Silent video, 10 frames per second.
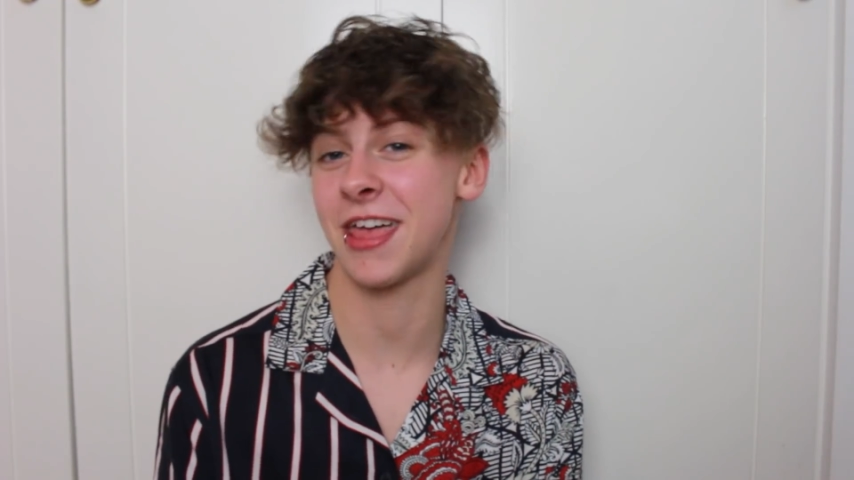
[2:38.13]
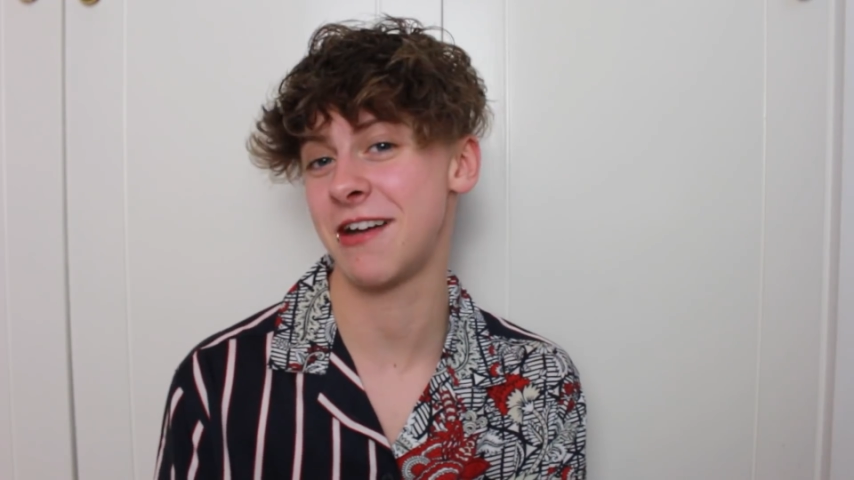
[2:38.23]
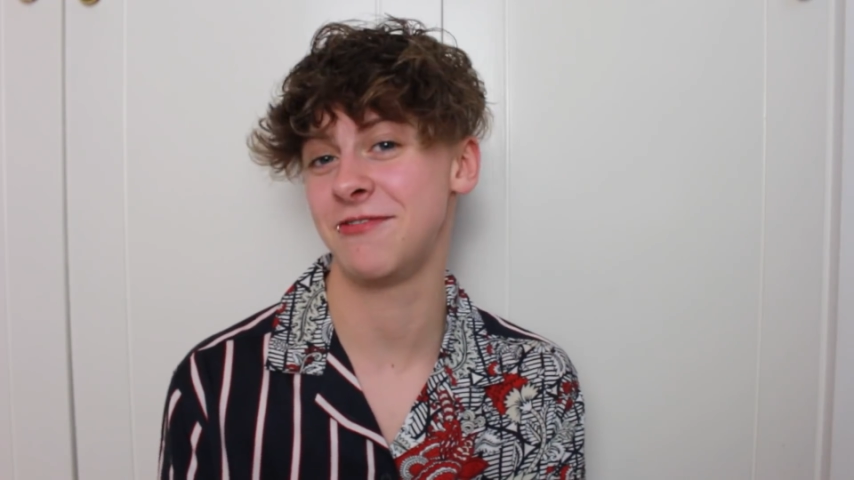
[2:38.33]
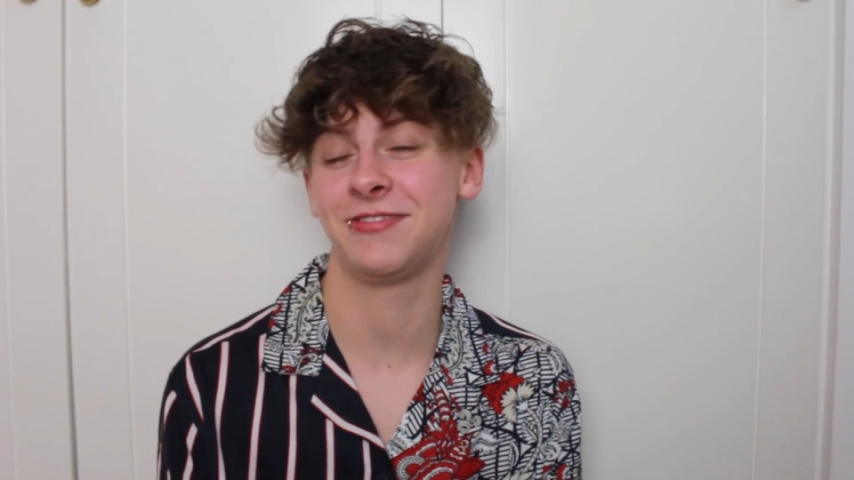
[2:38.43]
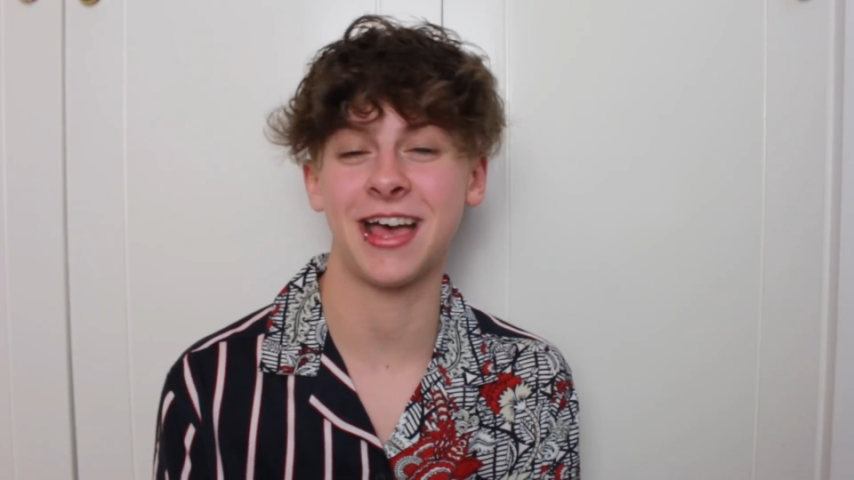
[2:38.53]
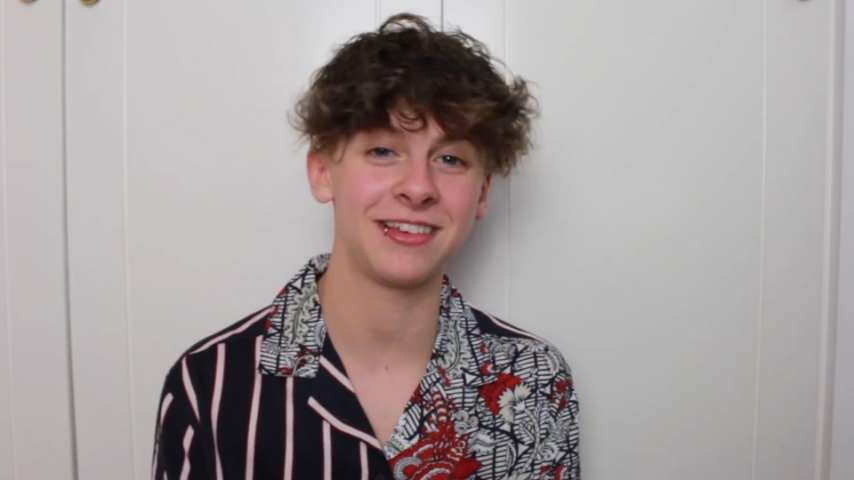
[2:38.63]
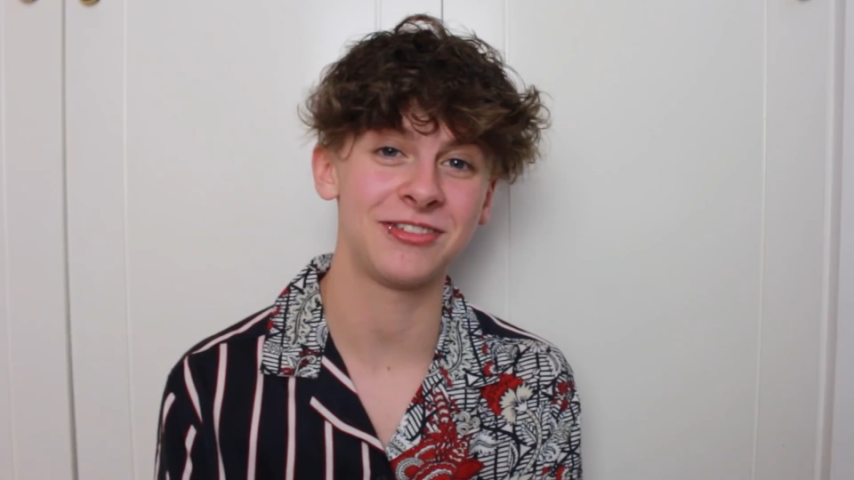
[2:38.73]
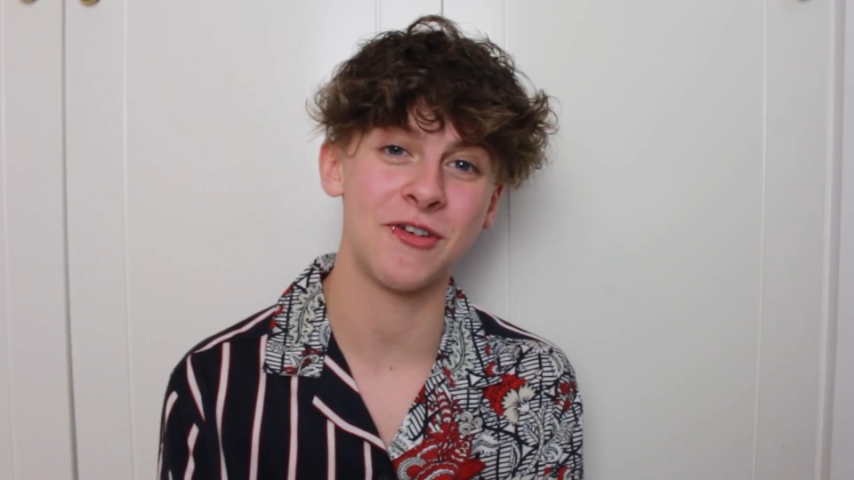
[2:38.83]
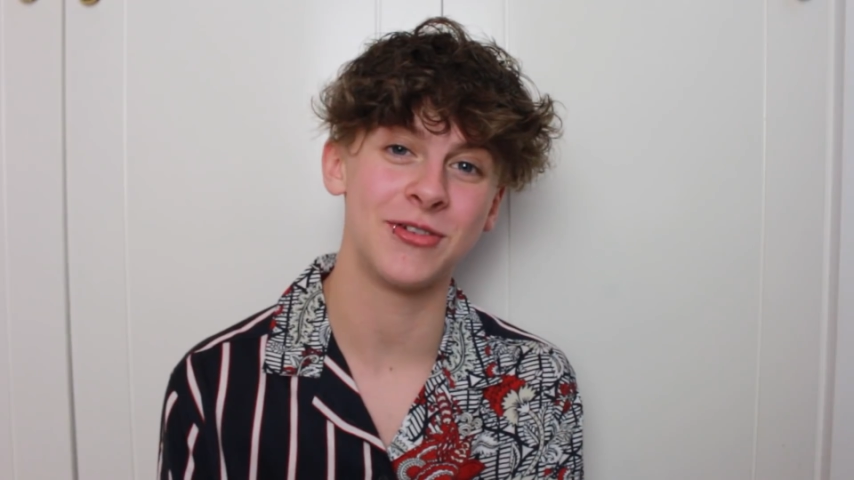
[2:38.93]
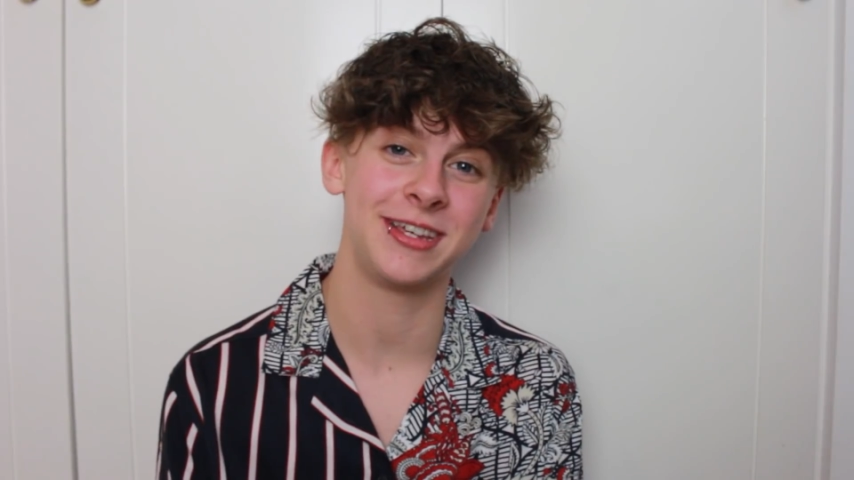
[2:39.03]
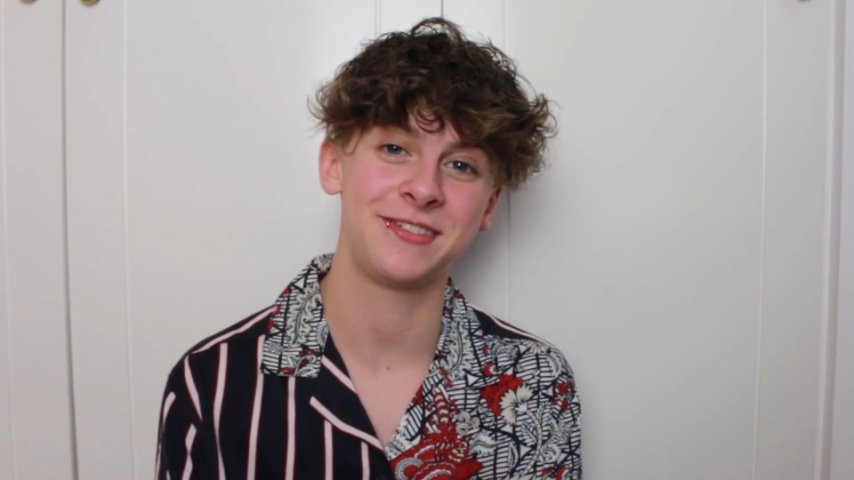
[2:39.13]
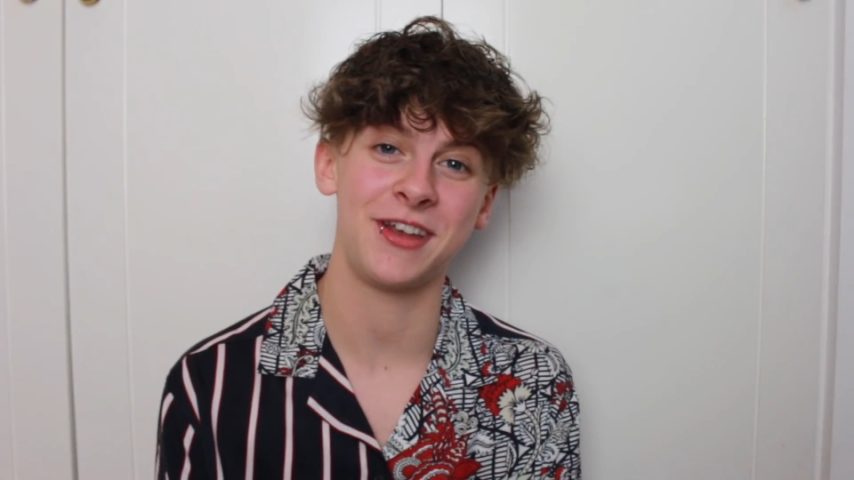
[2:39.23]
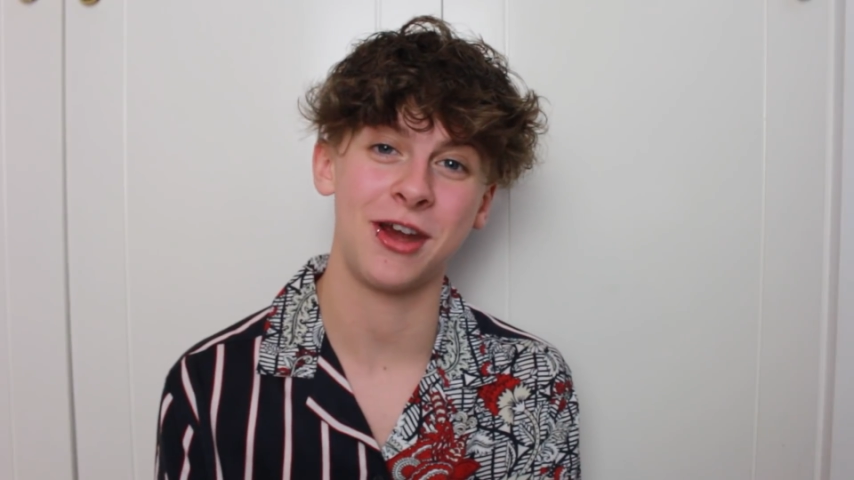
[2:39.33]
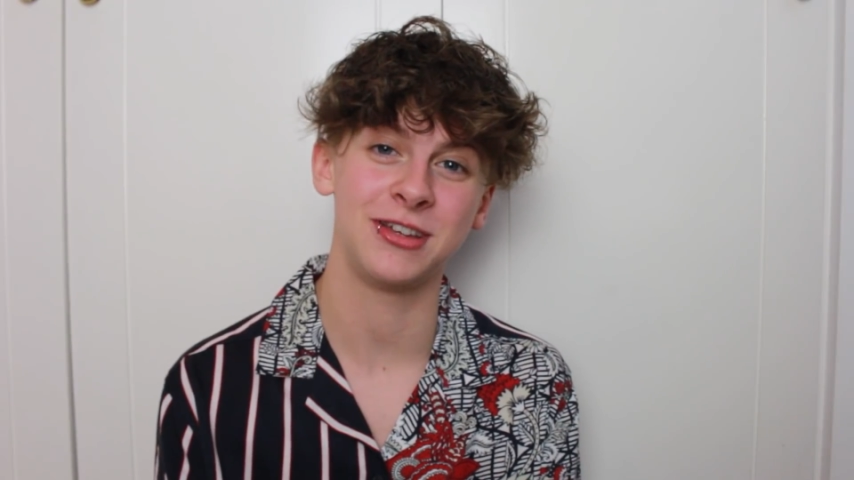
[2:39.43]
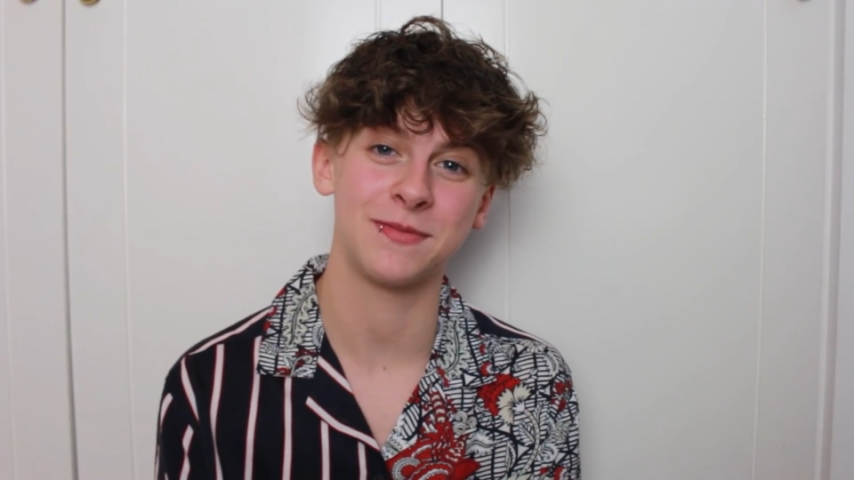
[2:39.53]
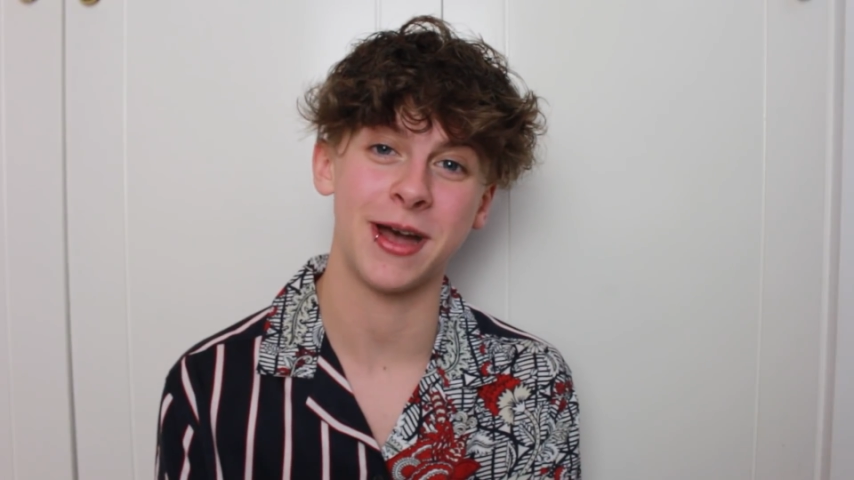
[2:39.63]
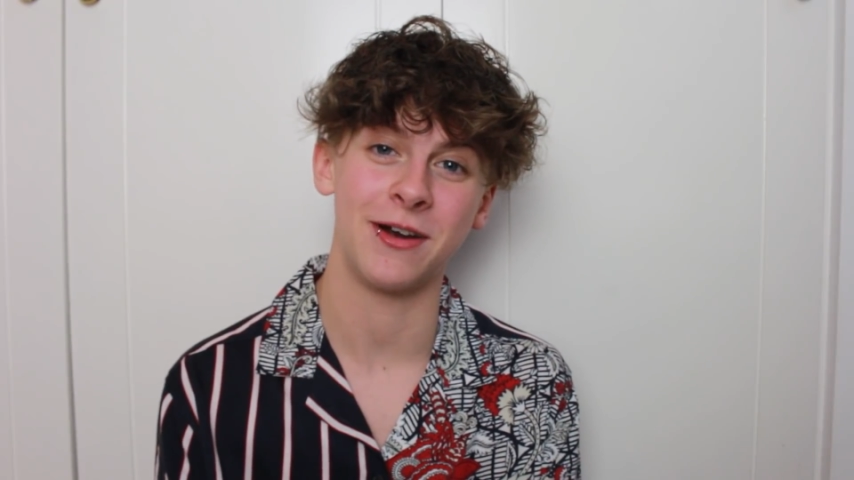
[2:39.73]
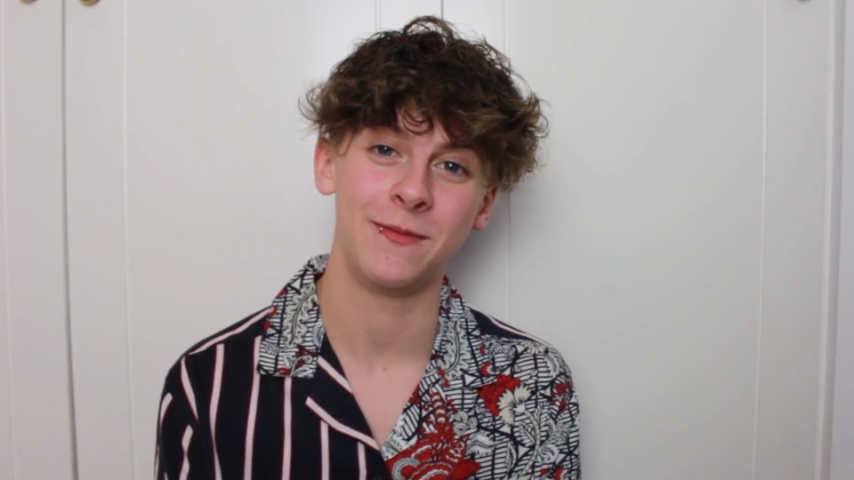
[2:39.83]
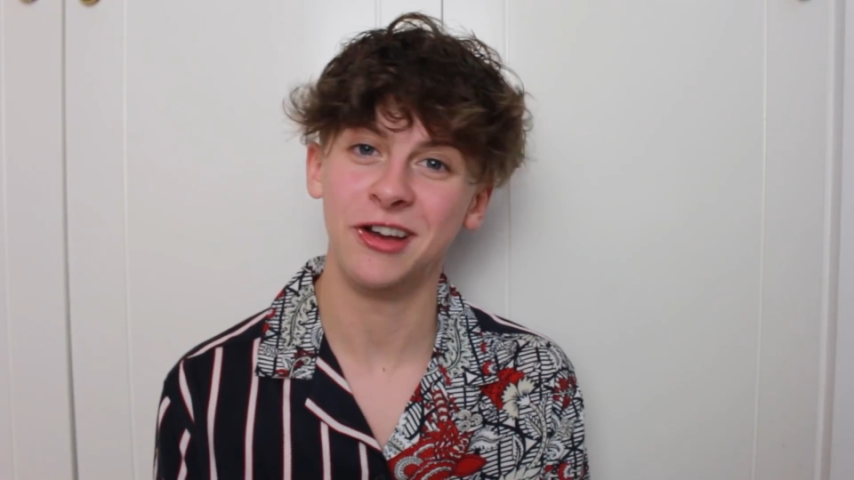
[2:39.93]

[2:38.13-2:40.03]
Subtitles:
that's not what this video is about.